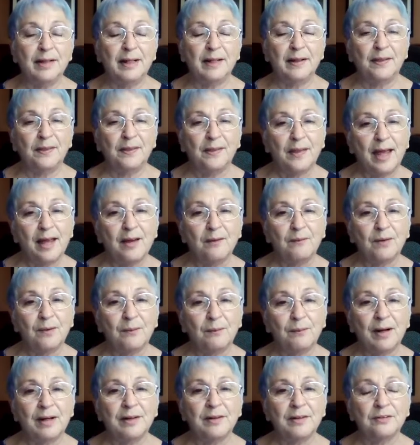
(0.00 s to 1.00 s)
they were
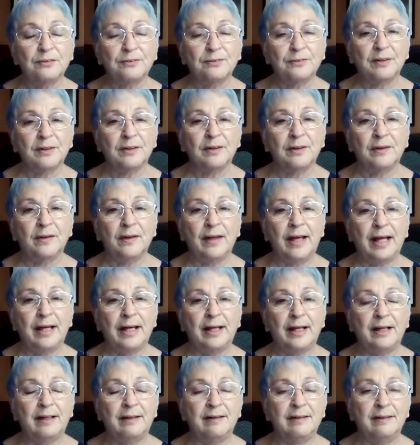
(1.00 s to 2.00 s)
wonderful,
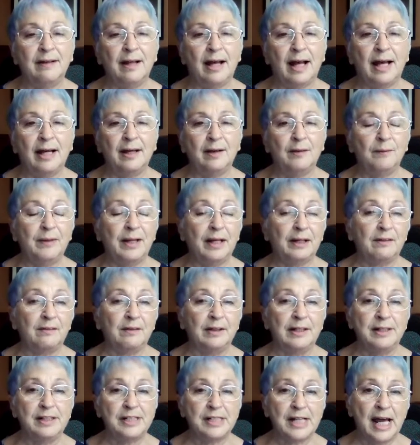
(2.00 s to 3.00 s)
and we had a
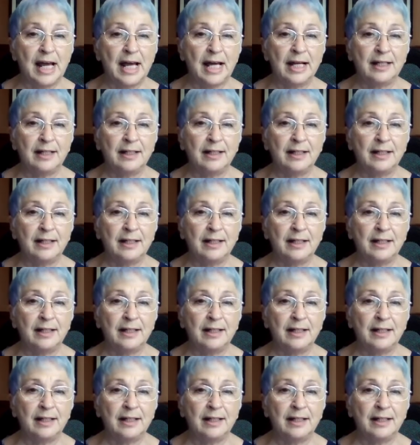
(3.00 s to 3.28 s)
great chat.